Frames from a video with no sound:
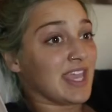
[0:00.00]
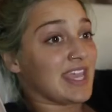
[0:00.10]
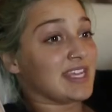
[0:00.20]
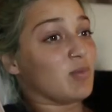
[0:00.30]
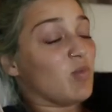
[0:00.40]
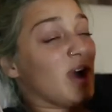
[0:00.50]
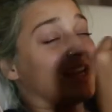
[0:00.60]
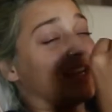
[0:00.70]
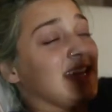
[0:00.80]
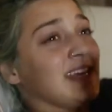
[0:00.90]
And
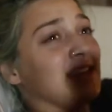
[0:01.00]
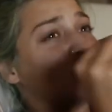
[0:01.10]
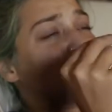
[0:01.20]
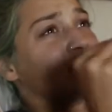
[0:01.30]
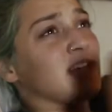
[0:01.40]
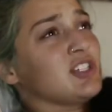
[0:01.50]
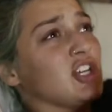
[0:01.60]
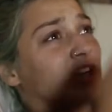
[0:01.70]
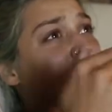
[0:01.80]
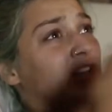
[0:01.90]
it was such
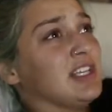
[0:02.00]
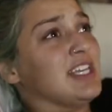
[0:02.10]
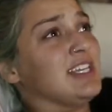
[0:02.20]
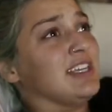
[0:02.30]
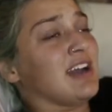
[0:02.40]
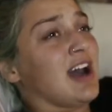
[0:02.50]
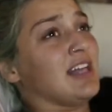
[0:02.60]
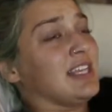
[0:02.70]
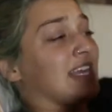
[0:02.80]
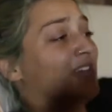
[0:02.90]
a clean
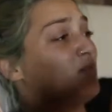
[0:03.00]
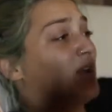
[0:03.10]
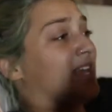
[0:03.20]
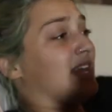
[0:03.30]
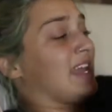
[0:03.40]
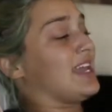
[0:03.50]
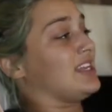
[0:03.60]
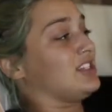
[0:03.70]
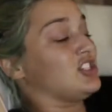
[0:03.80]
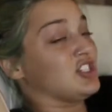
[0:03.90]
cut, like it hit
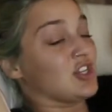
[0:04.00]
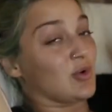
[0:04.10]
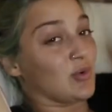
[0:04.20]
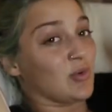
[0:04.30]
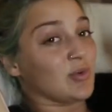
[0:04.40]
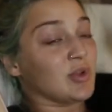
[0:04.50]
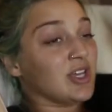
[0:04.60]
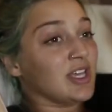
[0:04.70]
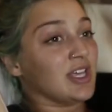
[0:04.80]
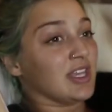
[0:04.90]
it so
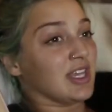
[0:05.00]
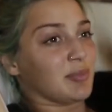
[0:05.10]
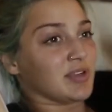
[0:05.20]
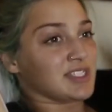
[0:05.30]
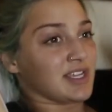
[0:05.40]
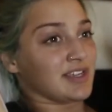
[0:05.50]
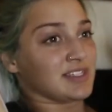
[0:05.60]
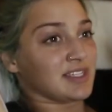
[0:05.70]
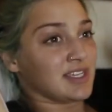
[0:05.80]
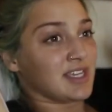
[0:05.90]
like
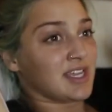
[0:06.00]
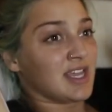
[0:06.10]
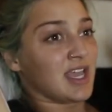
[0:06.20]
precisely